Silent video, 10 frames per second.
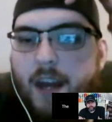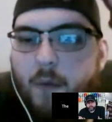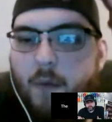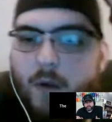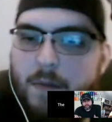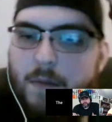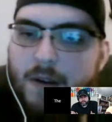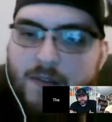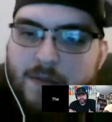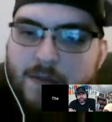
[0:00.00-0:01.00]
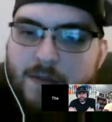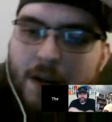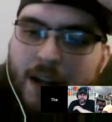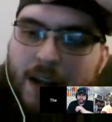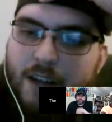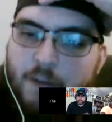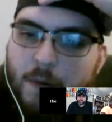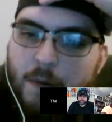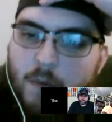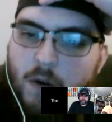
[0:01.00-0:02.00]
I've only had one beer from them. I
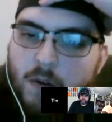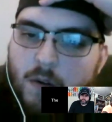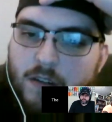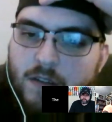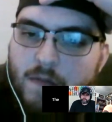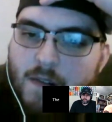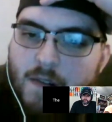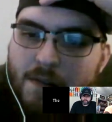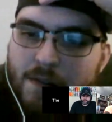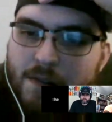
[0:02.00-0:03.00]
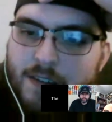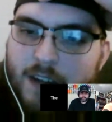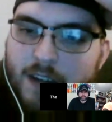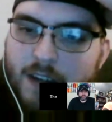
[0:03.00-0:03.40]
can't remember what it was. I, was